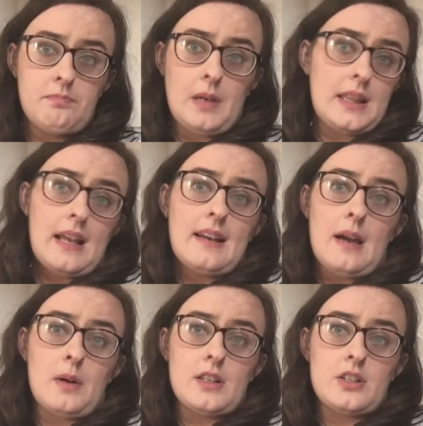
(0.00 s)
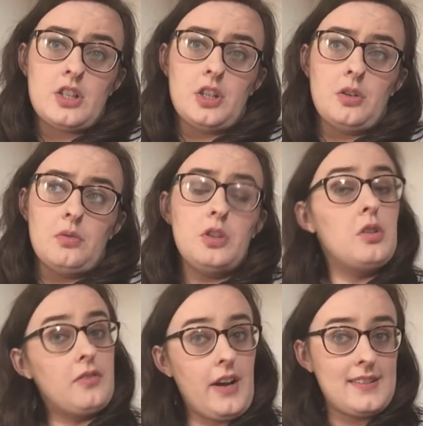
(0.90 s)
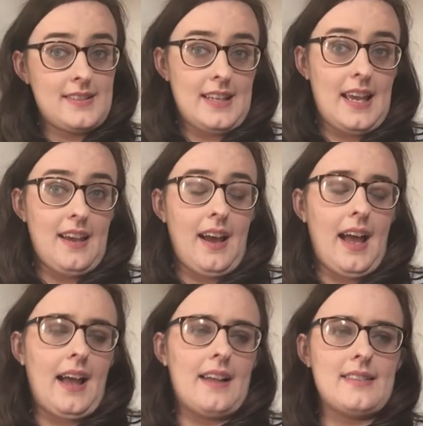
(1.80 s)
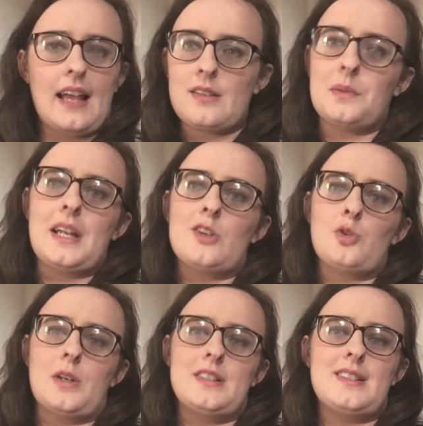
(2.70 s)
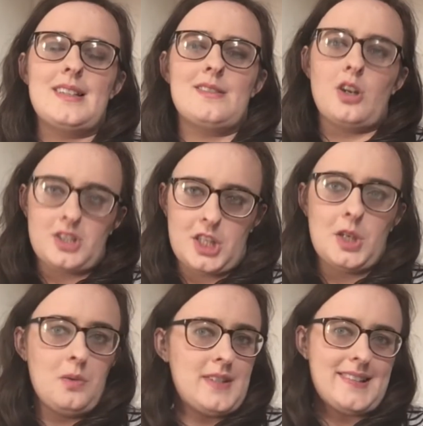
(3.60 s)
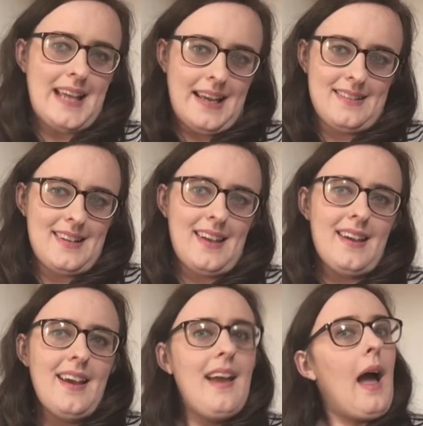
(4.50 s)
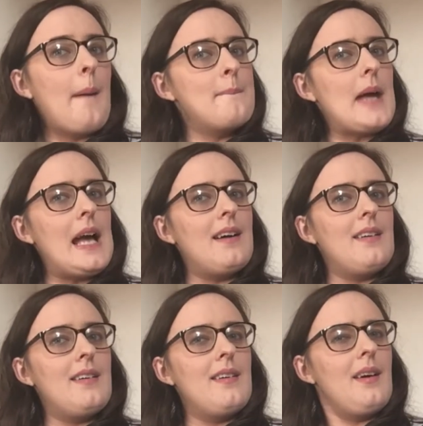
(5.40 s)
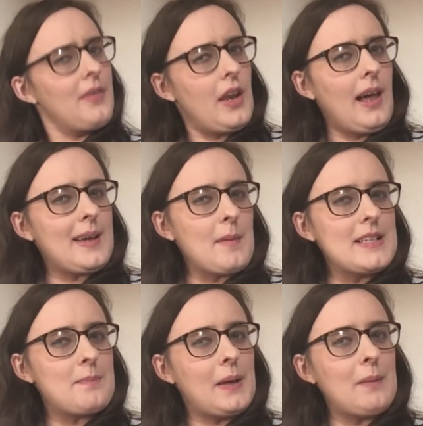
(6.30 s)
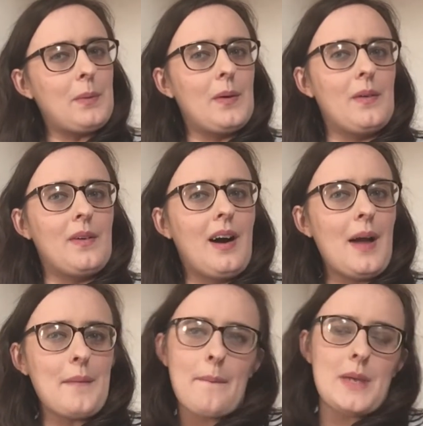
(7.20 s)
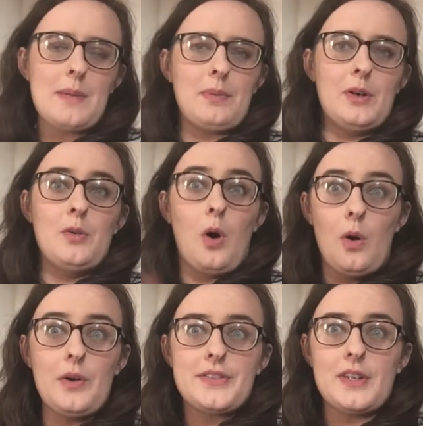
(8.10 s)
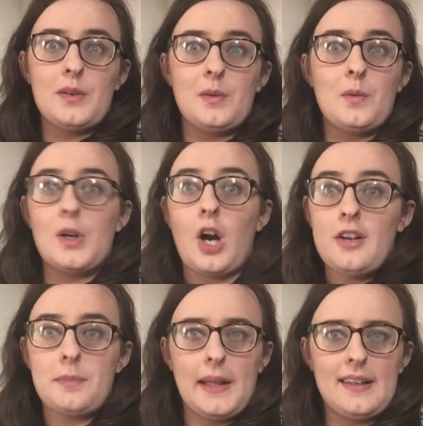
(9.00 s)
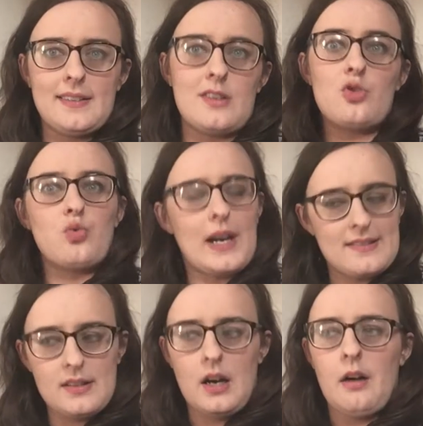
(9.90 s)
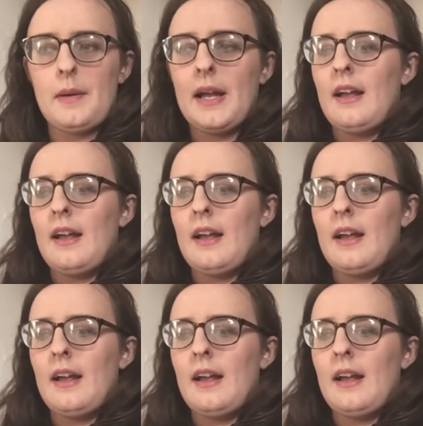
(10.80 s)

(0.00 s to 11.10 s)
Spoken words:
But then I went to university, and that's when I joined the Doctor Who Society and met other like-minded people. I met people who also were cosplayers and dressed up.